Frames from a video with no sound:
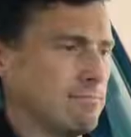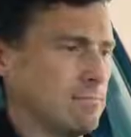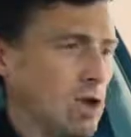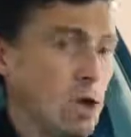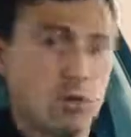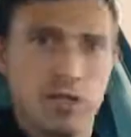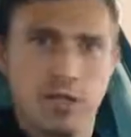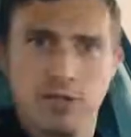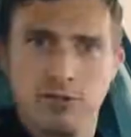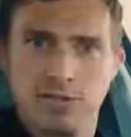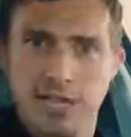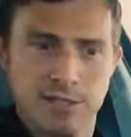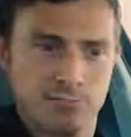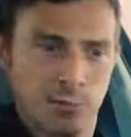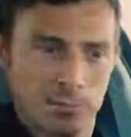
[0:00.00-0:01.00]
Oh, she can do
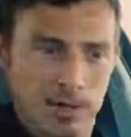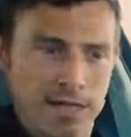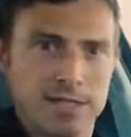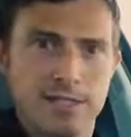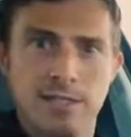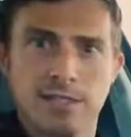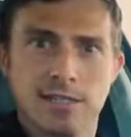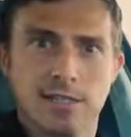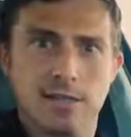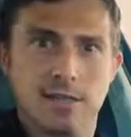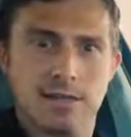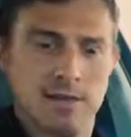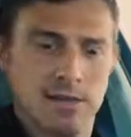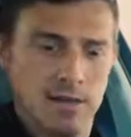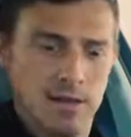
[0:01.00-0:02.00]
decimal places.
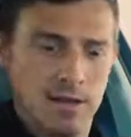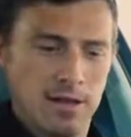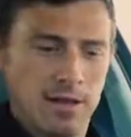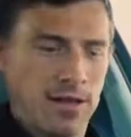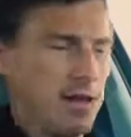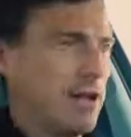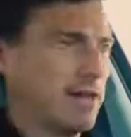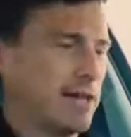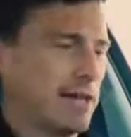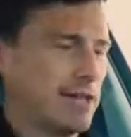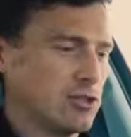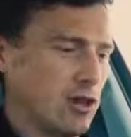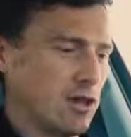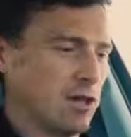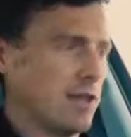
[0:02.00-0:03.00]
Okay,
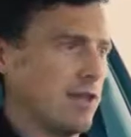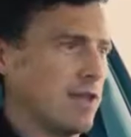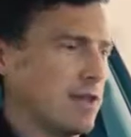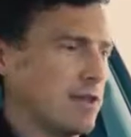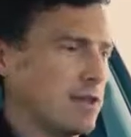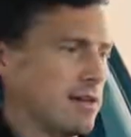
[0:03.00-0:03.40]
let's try another thing.